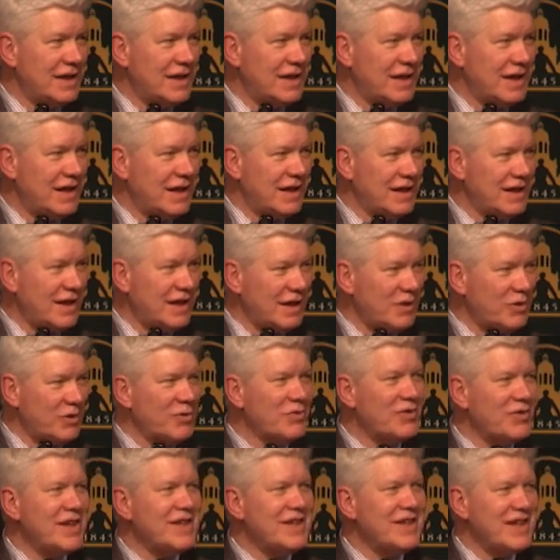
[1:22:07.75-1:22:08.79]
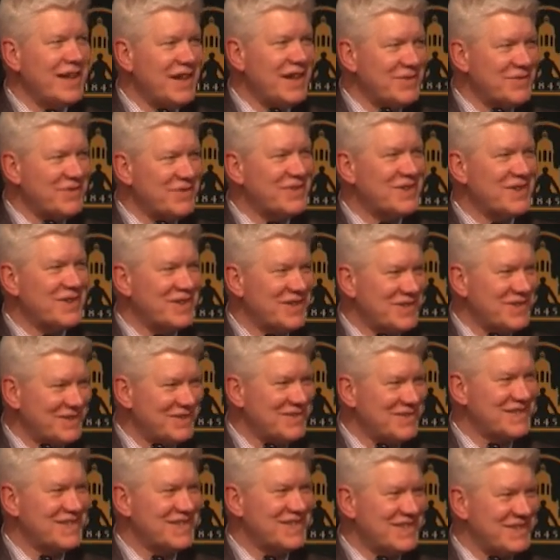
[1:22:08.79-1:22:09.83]
I, I already have, you
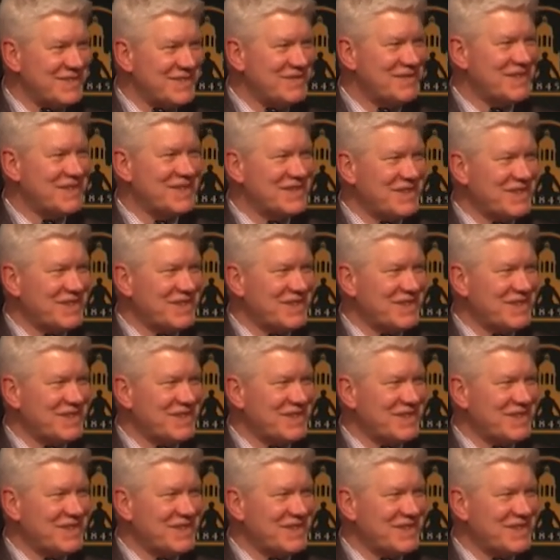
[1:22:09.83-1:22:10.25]
know,